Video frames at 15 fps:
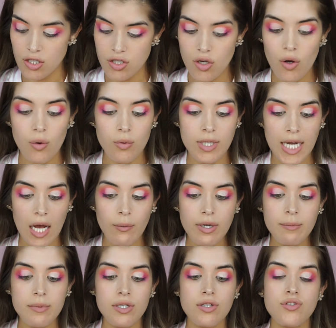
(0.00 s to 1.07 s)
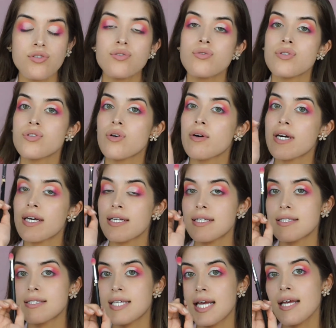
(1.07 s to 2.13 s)
So now what I'm gonna do is go ahead
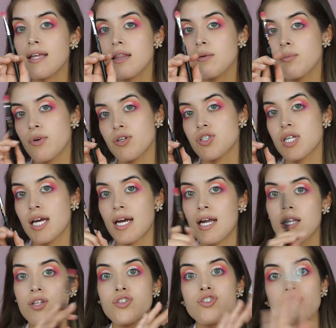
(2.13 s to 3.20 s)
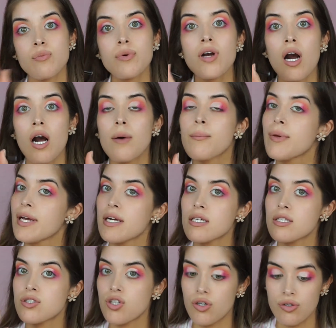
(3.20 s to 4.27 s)
and take the brush that had the super hot pink
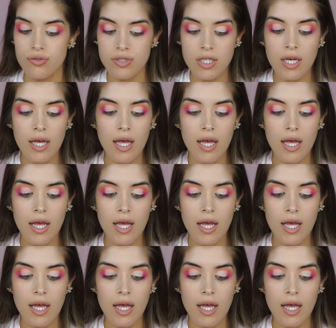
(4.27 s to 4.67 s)
tone,